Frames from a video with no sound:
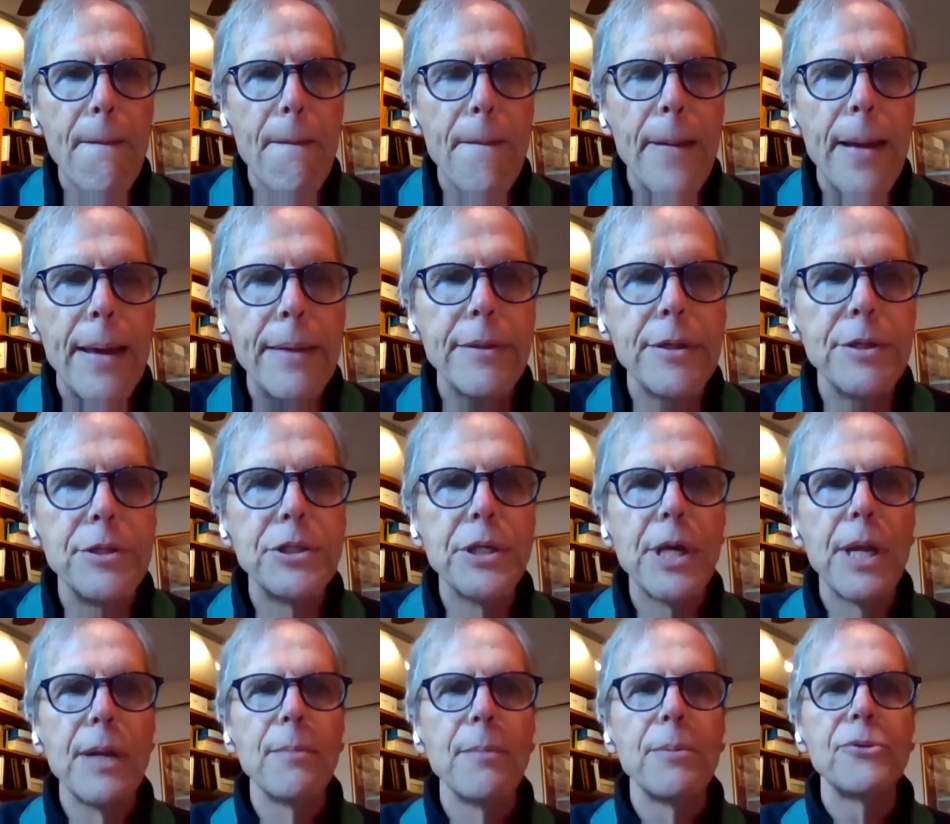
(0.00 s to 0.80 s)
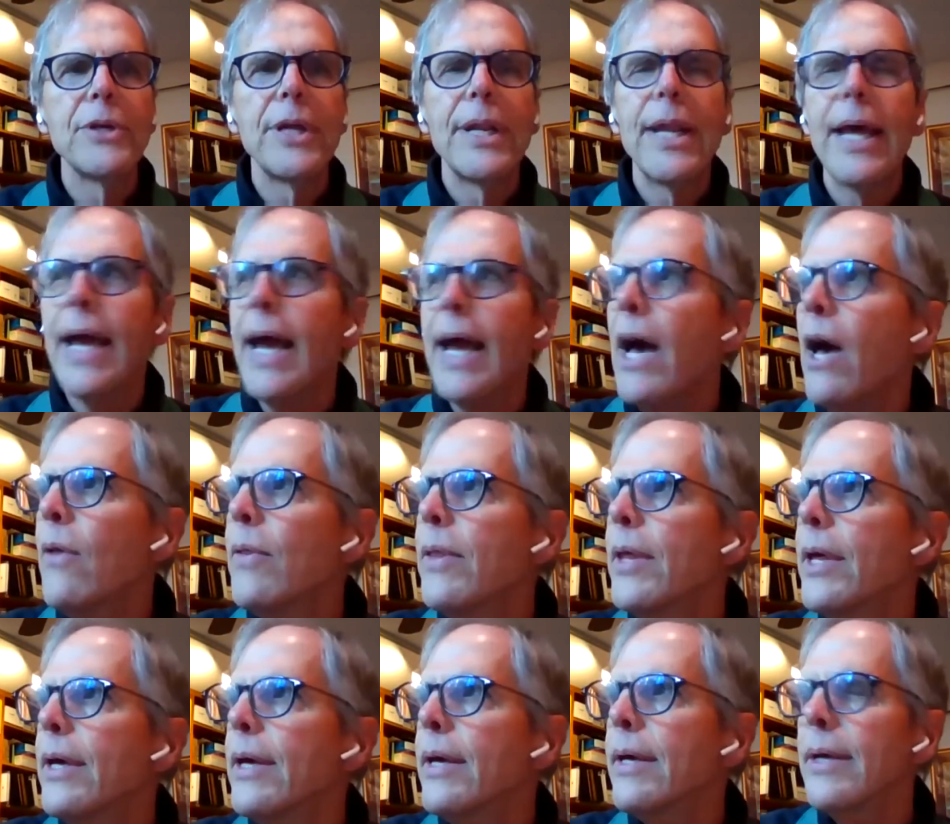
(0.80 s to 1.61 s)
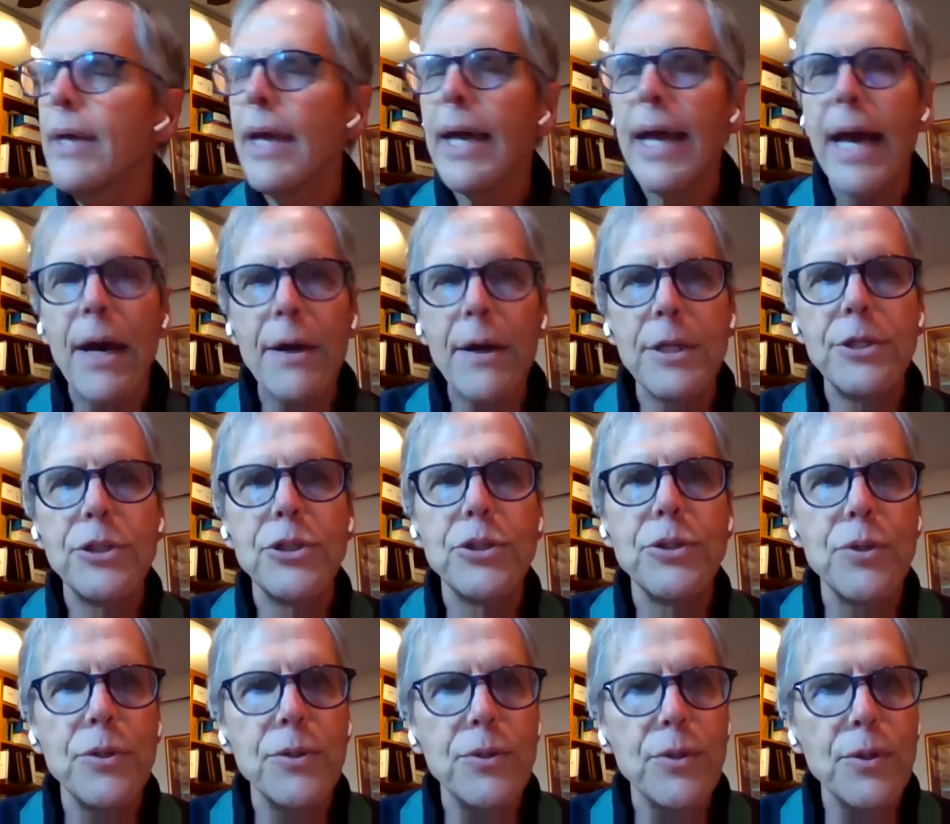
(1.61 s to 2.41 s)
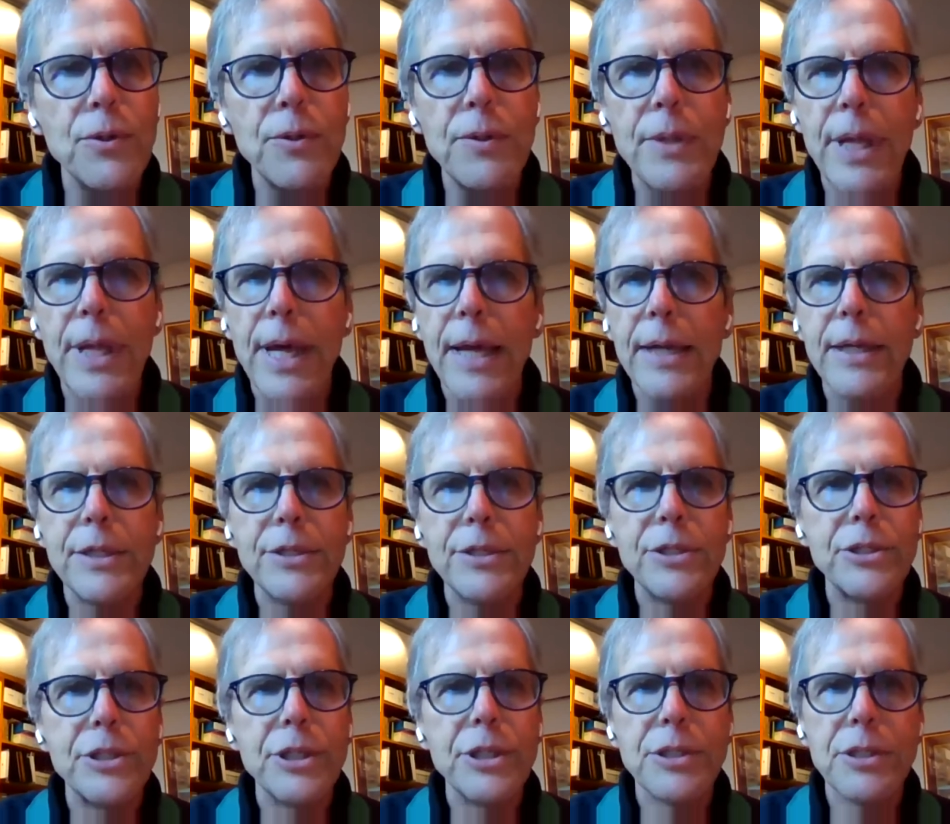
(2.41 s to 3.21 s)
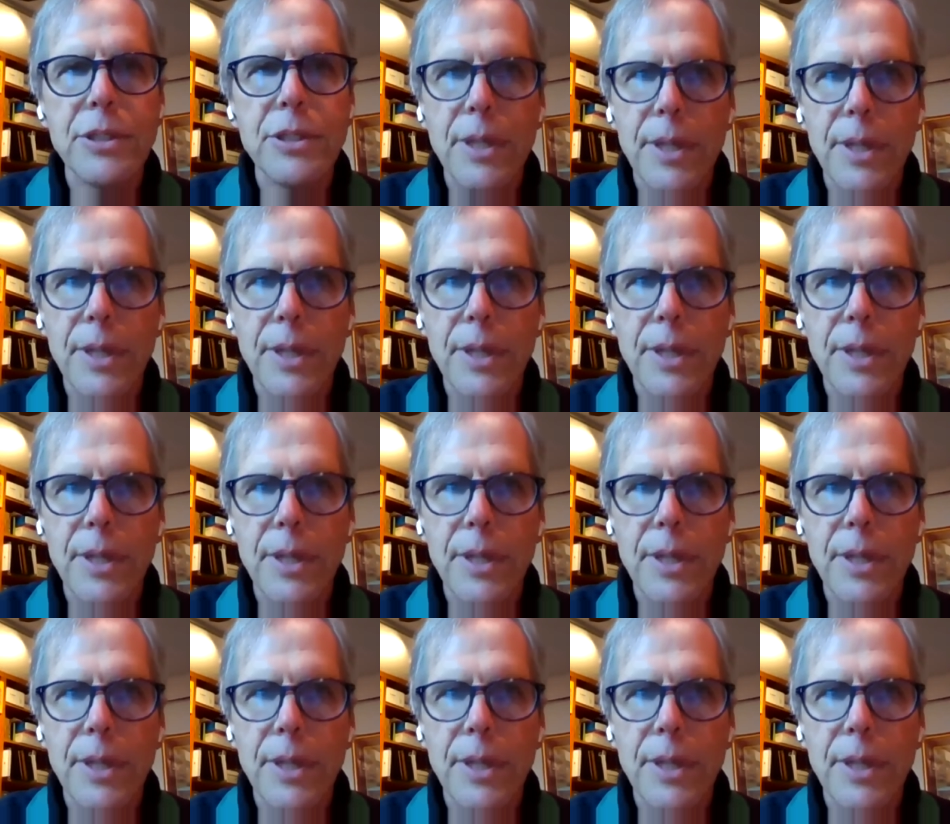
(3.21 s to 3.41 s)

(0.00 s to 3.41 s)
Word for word: And the gentleman said, How the how did you do that? It's just